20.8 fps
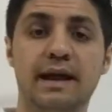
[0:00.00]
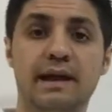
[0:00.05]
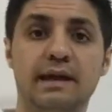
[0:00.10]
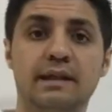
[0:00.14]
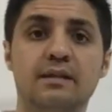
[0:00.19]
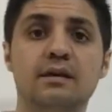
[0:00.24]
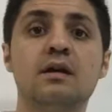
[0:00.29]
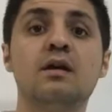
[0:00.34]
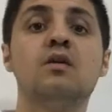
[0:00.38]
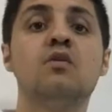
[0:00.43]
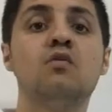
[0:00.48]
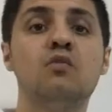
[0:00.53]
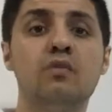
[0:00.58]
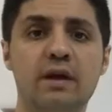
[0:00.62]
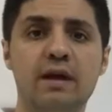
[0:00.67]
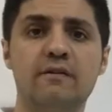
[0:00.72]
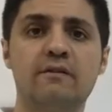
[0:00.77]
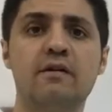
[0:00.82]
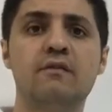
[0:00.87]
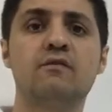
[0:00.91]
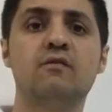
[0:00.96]
And
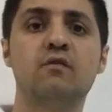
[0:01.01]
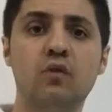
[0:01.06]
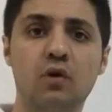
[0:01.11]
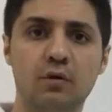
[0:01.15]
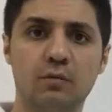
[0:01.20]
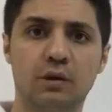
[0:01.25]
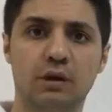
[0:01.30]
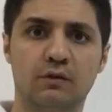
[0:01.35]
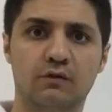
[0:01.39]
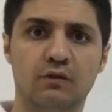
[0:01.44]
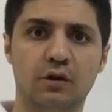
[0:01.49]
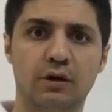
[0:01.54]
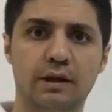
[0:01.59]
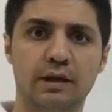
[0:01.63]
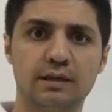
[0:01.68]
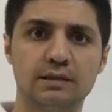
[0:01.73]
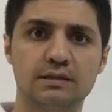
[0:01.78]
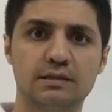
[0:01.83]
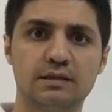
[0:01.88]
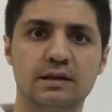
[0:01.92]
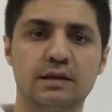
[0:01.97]
we have a formula for
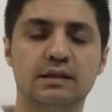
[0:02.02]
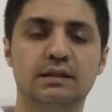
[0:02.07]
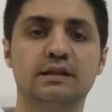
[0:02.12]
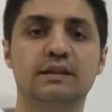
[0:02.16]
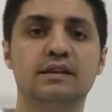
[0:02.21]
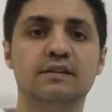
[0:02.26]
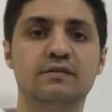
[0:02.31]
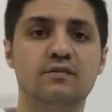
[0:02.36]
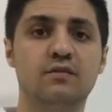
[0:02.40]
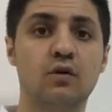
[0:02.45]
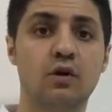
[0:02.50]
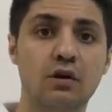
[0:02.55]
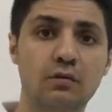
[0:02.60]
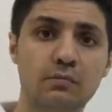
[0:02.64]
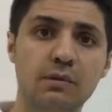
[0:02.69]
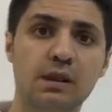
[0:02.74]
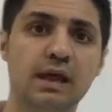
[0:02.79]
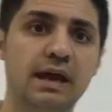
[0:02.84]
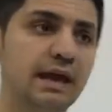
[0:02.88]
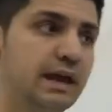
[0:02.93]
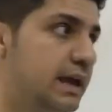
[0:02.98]
this. The
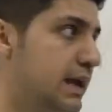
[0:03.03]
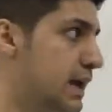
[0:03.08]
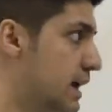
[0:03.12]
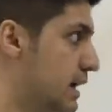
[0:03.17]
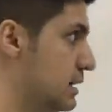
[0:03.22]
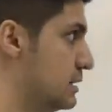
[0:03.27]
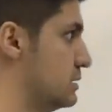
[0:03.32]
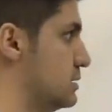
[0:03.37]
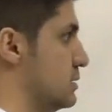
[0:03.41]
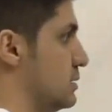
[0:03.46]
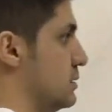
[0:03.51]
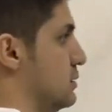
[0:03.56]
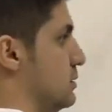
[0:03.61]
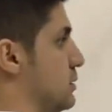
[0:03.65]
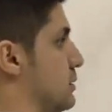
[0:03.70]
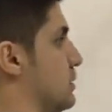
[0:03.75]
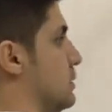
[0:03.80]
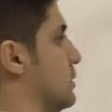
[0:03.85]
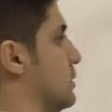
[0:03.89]
formula is